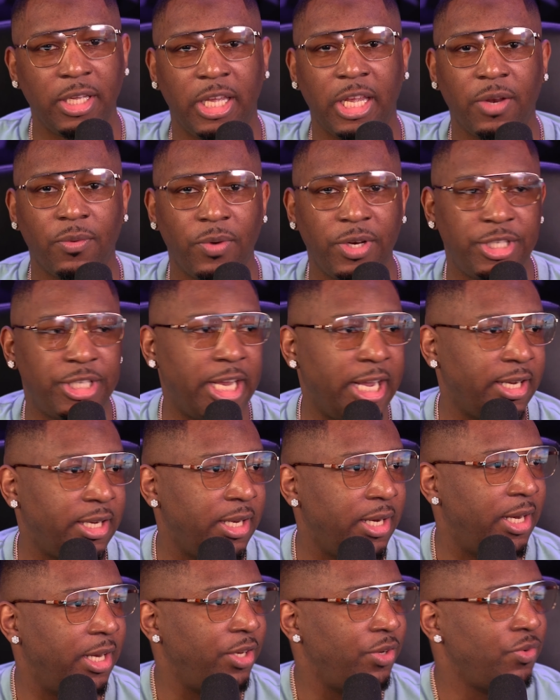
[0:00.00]
get
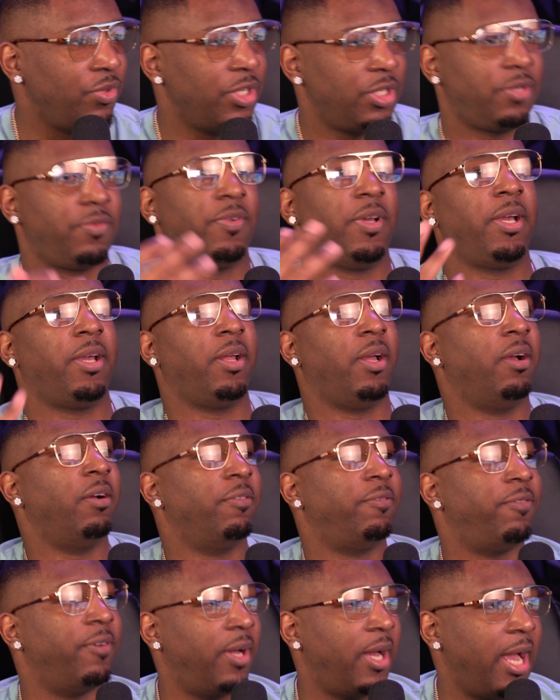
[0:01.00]
rejected and you just fuck,
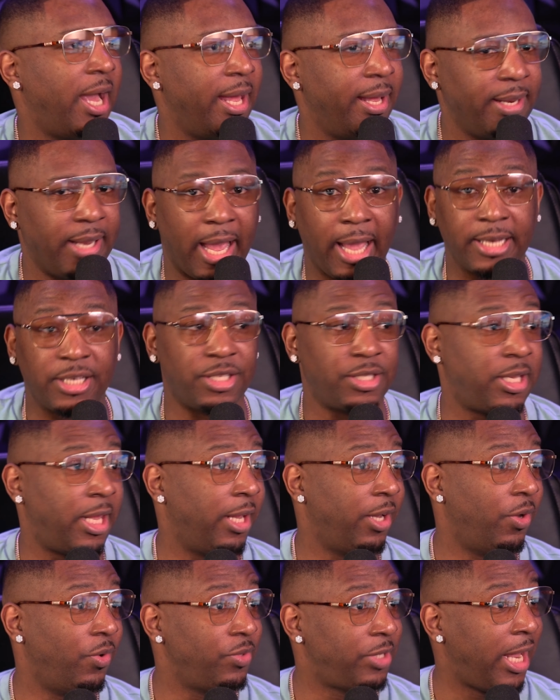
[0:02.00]
oh, fuck, I, I just
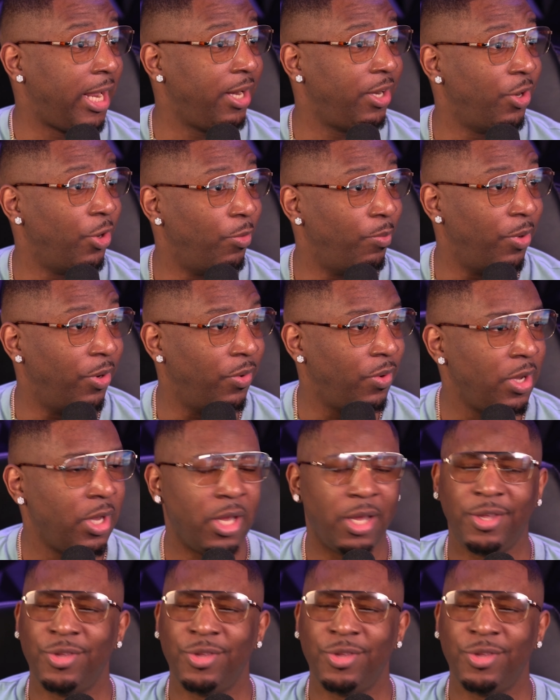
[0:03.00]
ain't going to date no more.